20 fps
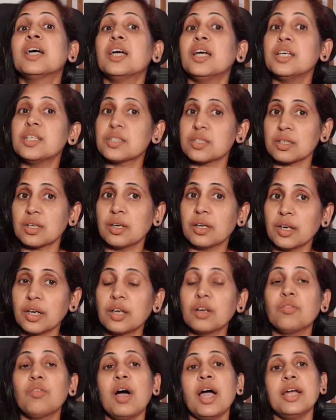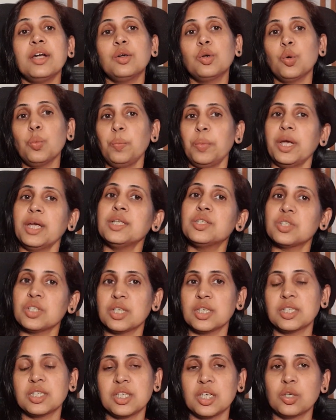is required to pay
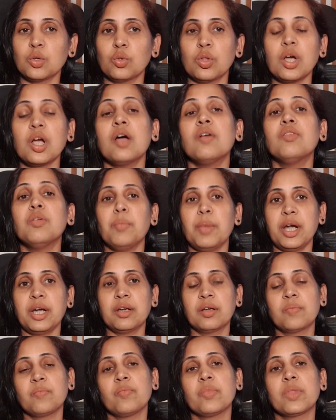GST to the government.